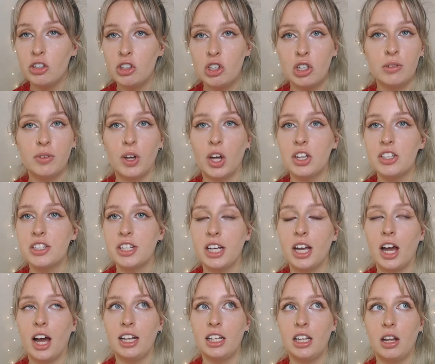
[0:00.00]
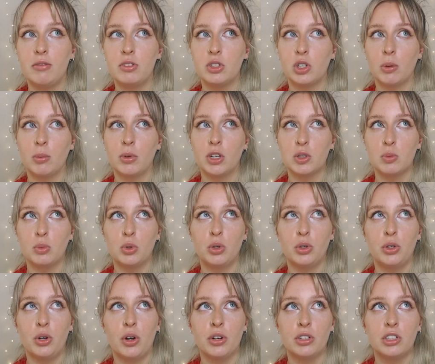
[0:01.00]
University I love so much
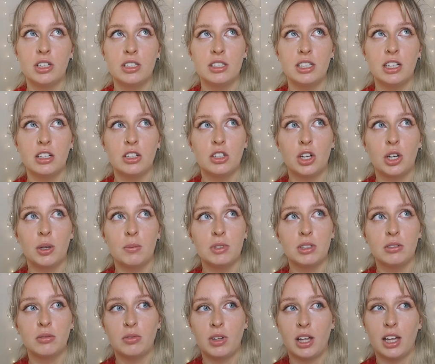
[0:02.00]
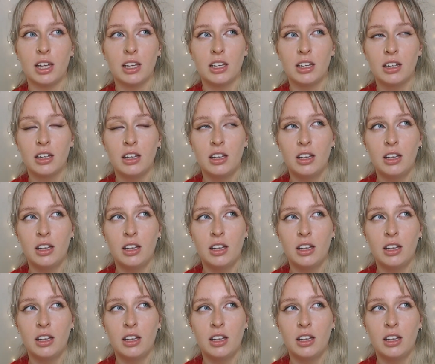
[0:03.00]
more, not just in terms of like